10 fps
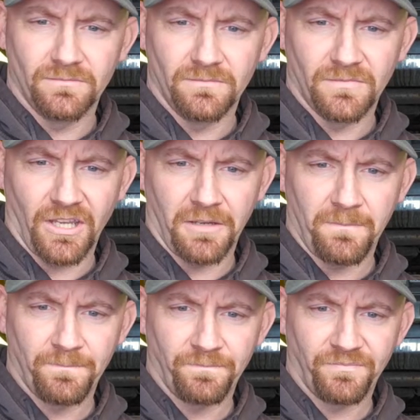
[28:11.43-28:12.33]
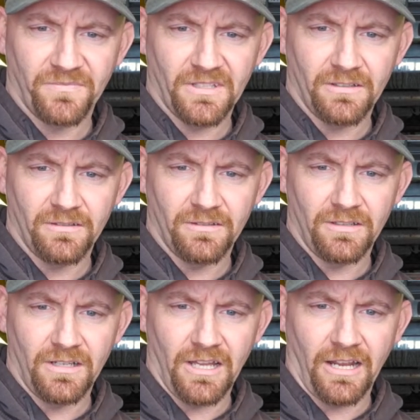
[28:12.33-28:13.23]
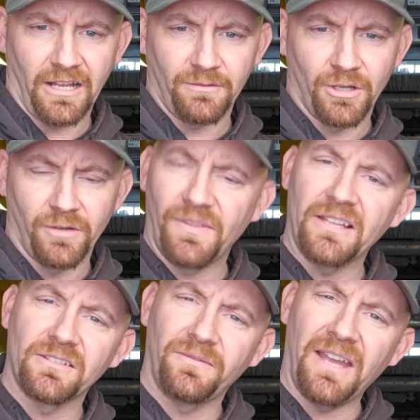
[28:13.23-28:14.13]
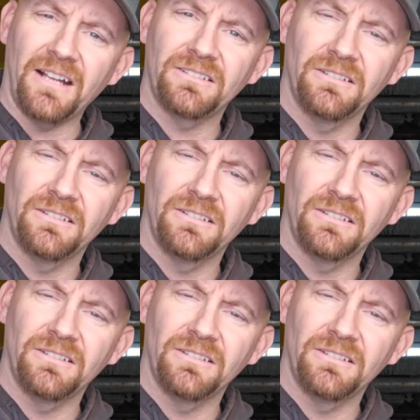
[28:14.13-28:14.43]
Okay. I don't know if that's a fact.